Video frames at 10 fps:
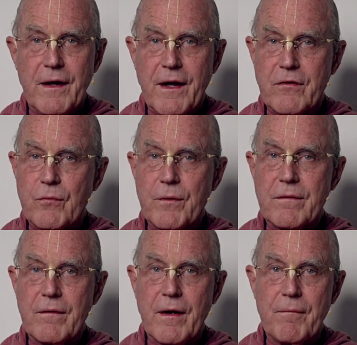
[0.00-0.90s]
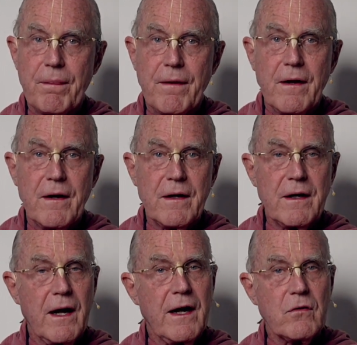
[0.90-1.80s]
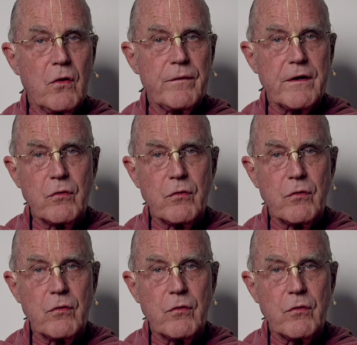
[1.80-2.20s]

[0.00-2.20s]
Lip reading: It's written that he ate only